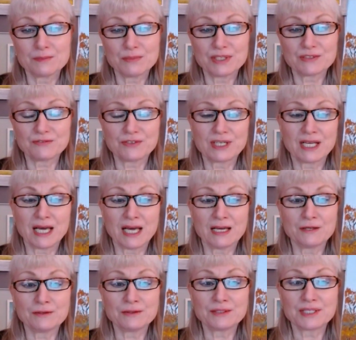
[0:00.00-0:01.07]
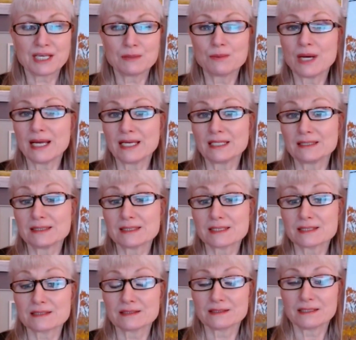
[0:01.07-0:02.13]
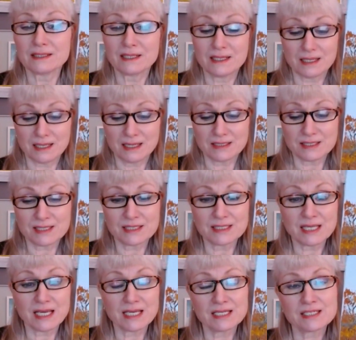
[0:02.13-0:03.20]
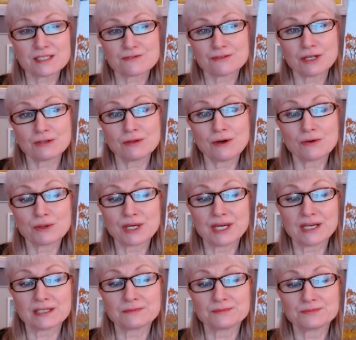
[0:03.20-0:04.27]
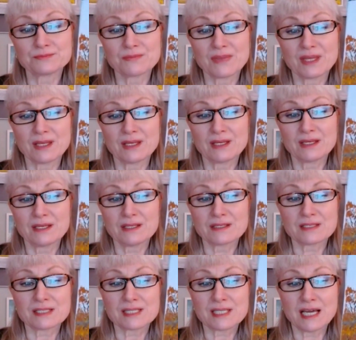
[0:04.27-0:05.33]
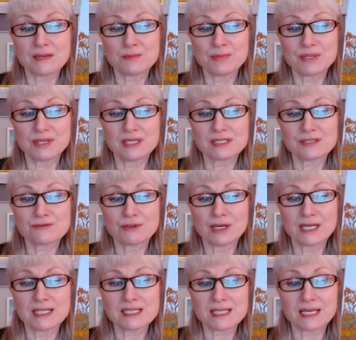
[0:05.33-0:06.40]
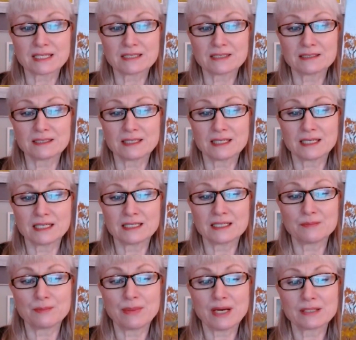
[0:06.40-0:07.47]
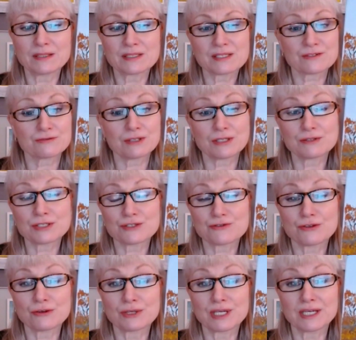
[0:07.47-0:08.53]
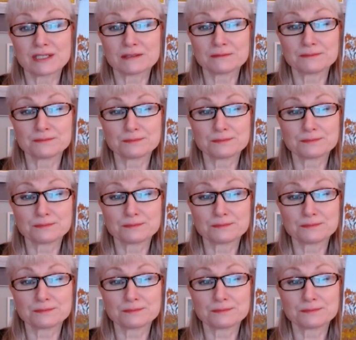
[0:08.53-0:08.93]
But for now they wait, as the days grow longer. The sap is rising and the buds grow stronger.